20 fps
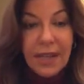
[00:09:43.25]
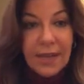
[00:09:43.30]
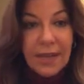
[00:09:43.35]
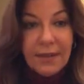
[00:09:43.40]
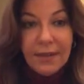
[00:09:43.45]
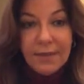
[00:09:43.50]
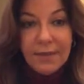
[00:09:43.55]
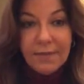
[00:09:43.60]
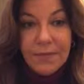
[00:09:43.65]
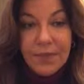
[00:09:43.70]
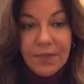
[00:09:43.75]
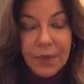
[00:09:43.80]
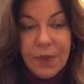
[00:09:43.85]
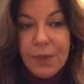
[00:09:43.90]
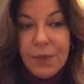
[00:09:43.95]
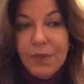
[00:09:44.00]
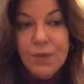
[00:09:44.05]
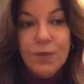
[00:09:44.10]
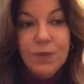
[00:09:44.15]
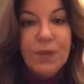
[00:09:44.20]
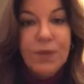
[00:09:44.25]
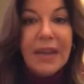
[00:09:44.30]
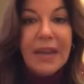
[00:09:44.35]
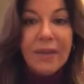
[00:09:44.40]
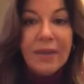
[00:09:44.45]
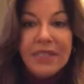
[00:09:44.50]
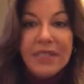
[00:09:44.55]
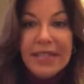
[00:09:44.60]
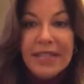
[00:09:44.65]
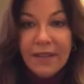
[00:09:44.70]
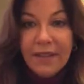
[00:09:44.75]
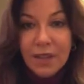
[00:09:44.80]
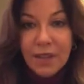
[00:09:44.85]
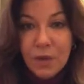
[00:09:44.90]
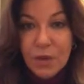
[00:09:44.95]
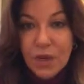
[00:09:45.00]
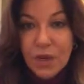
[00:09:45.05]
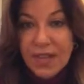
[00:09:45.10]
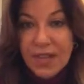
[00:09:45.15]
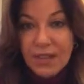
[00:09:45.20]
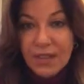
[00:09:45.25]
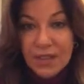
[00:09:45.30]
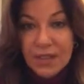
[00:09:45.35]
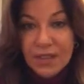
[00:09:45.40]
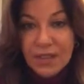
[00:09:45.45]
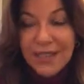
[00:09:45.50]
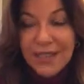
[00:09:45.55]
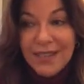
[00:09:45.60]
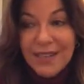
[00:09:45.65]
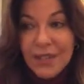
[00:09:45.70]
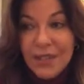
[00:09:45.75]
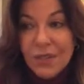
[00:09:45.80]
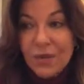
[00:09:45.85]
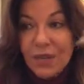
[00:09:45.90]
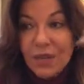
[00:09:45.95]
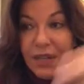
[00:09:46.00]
and so he was around the telecommunications industry